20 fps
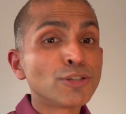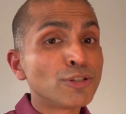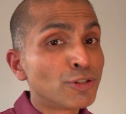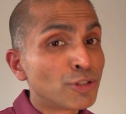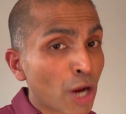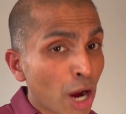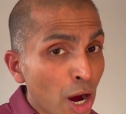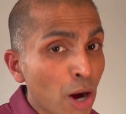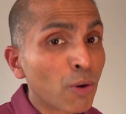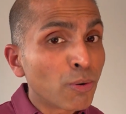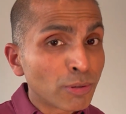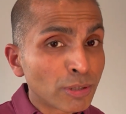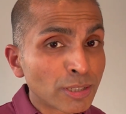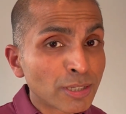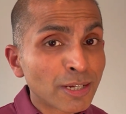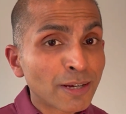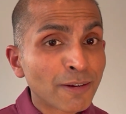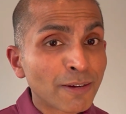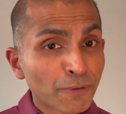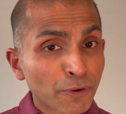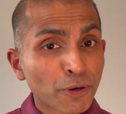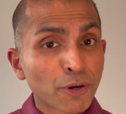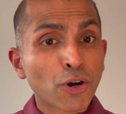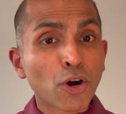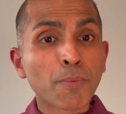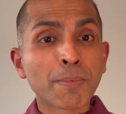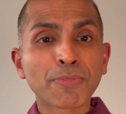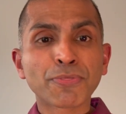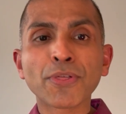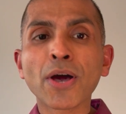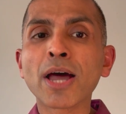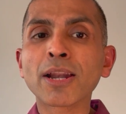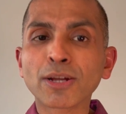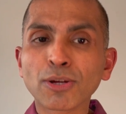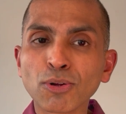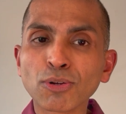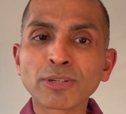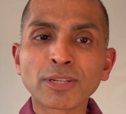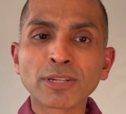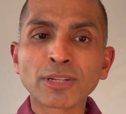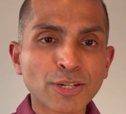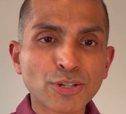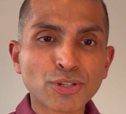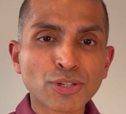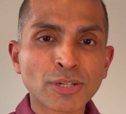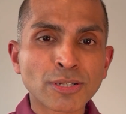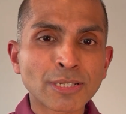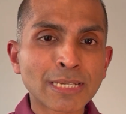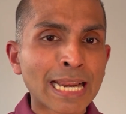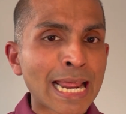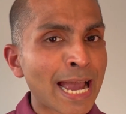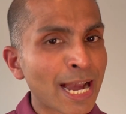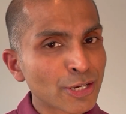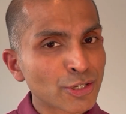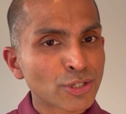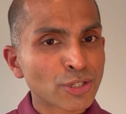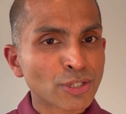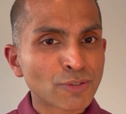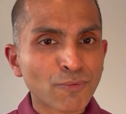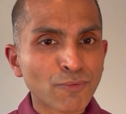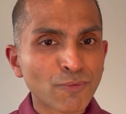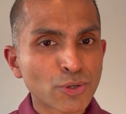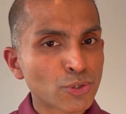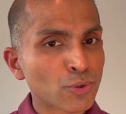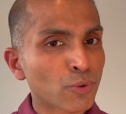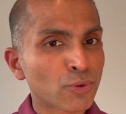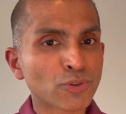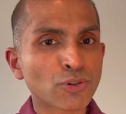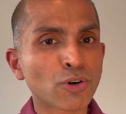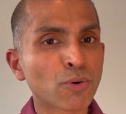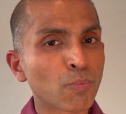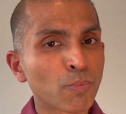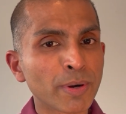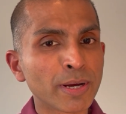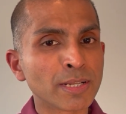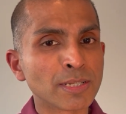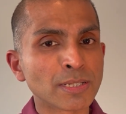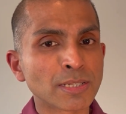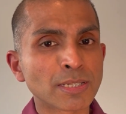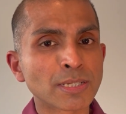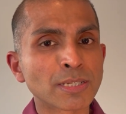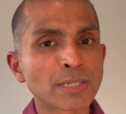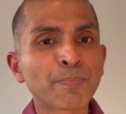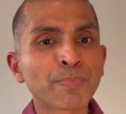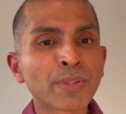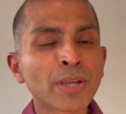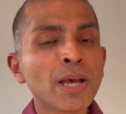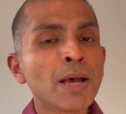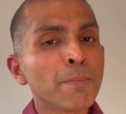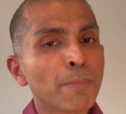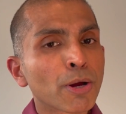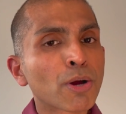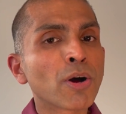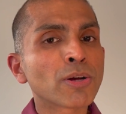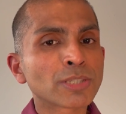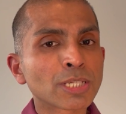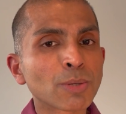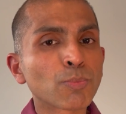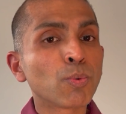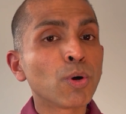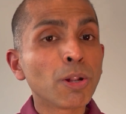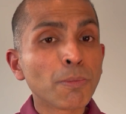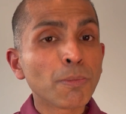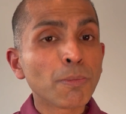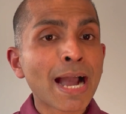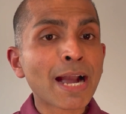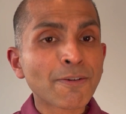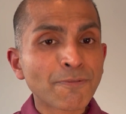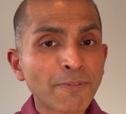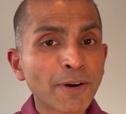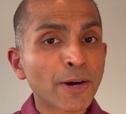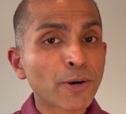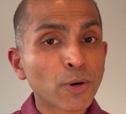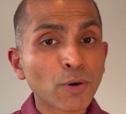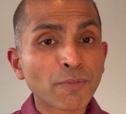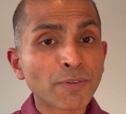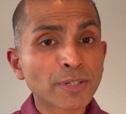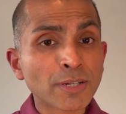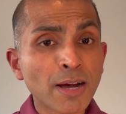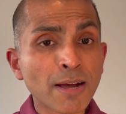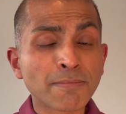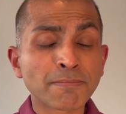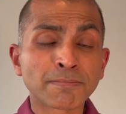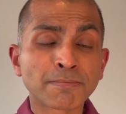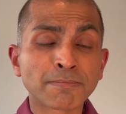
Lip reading: Don't forgo methodical decisions and actions for short-term wins, because it will backfire over time.